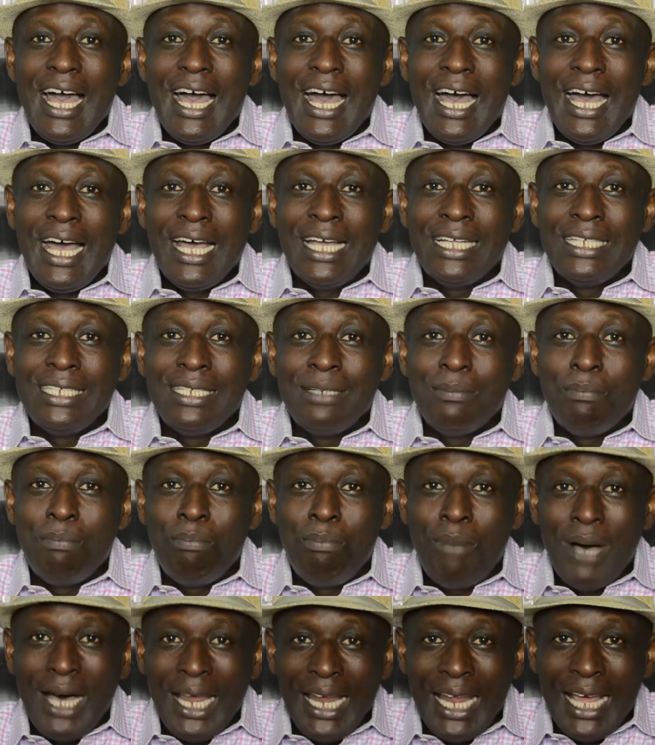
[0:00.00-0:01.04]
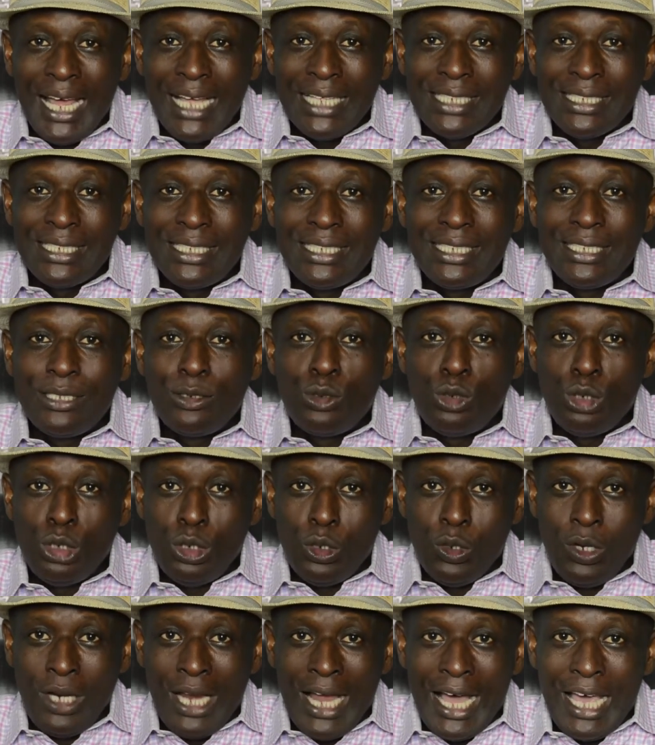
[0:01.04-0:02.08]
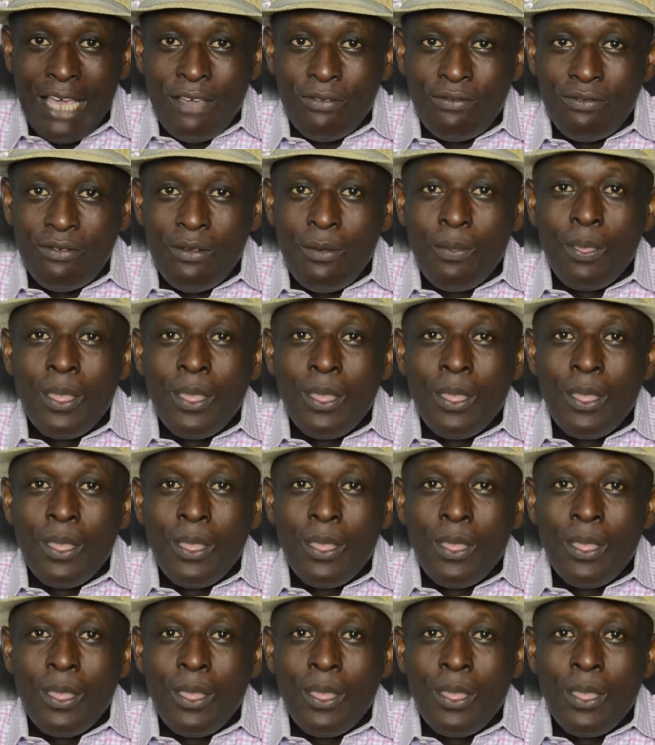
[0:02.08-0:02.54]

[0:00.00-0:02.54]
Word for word: and balance to your life.